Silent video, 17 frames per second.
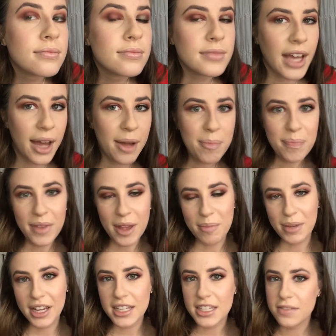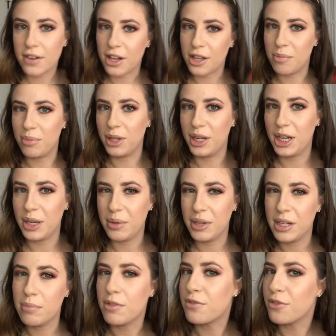Okay, and because of all the blending we
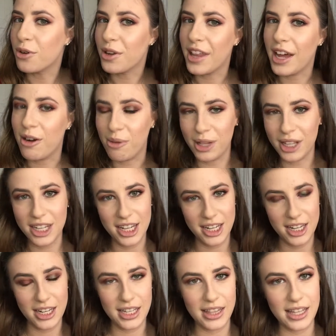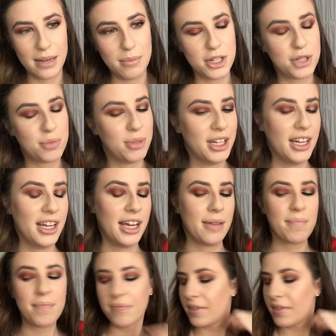did before, that really didn't need that much blending.